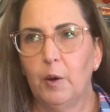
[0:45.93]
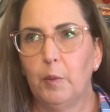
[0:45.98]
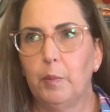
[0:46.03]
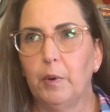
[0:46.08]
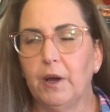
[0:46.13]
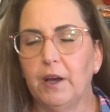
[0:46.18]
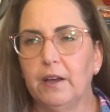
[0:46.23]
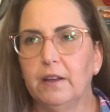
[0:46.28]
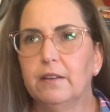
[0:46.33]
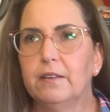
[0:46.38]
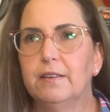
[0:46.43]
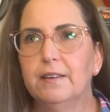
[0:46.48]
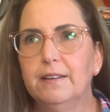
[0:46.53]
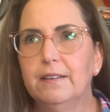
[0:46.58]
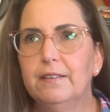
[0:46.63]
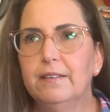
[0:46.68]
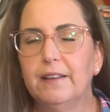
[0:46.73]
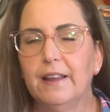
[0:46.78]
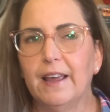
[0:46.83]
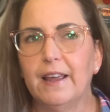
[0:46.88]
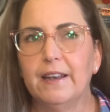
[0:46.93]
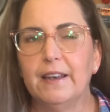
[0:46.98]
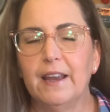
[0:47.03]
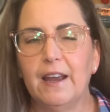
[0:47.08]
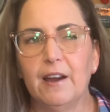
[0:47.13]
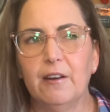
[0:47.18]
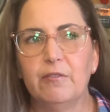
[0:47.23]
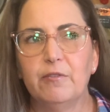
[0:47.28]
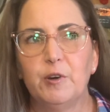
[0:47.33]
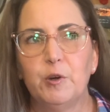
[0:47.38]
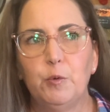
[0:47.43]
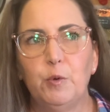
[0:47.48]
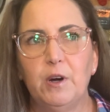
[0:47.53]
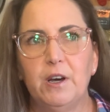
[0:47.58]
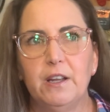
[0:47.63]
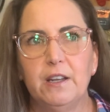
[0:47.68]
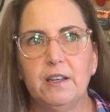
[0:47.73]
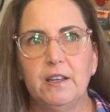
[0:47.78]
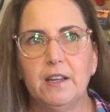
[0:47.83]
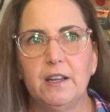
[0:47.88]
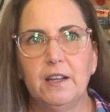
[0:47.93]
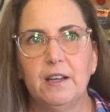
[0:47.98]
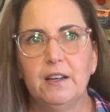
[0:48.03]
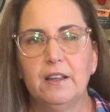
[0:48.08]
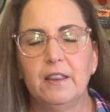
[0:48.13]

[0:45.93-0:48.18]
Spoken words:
But since then, everyone